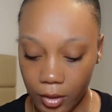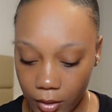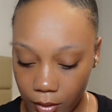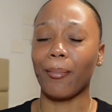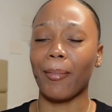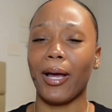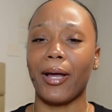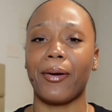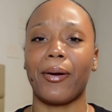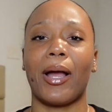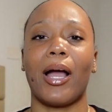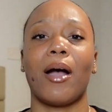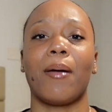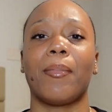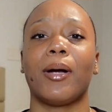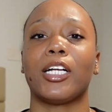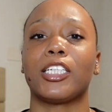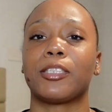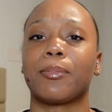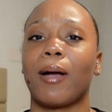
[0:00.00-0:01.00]
No matter how
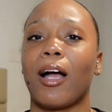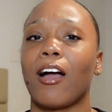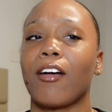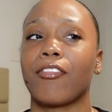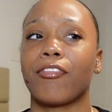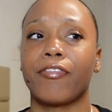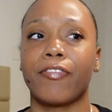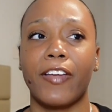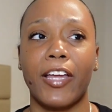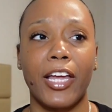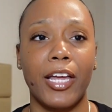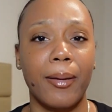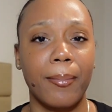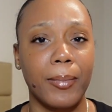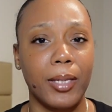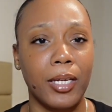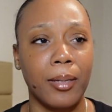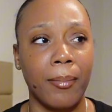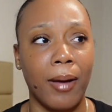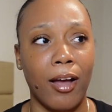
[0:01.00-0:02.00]
much my
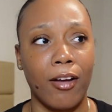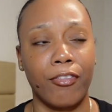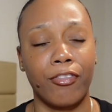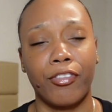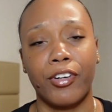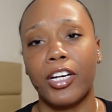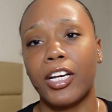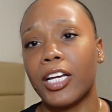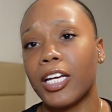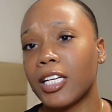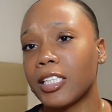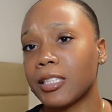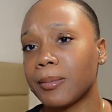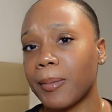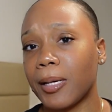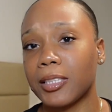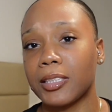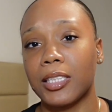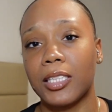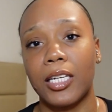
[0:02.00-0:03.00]
family, my friends,
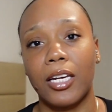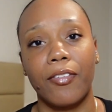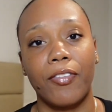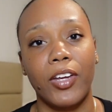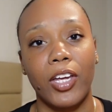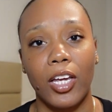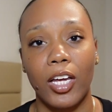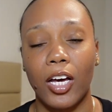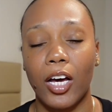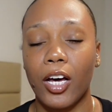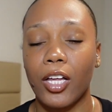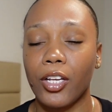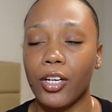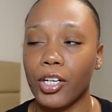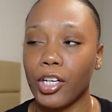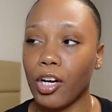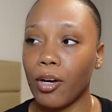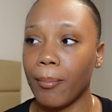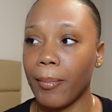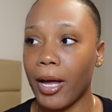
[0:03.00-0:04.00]
my significant other,
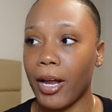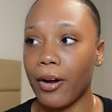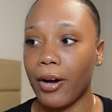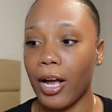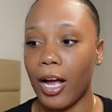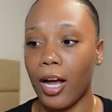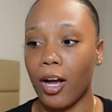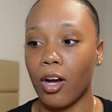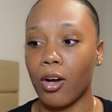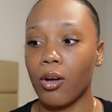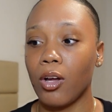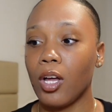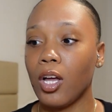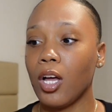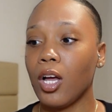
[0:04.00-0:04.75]
no matter how